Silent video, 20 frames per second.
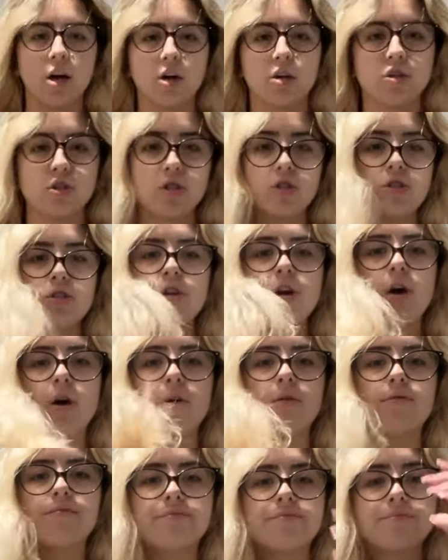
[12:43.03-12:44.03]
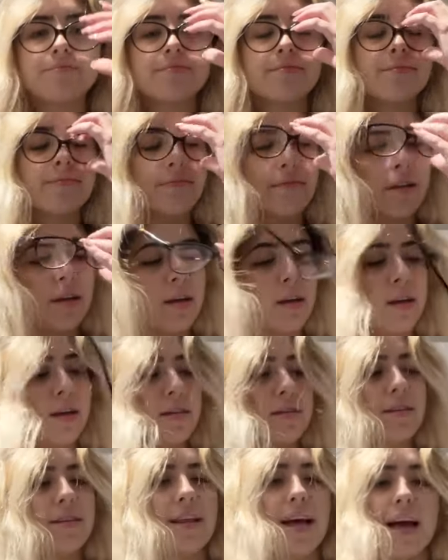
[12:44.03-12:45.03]
So,
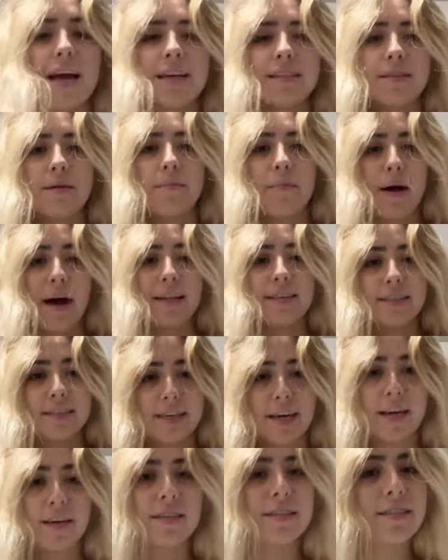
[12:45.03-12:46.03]
today is a bad hair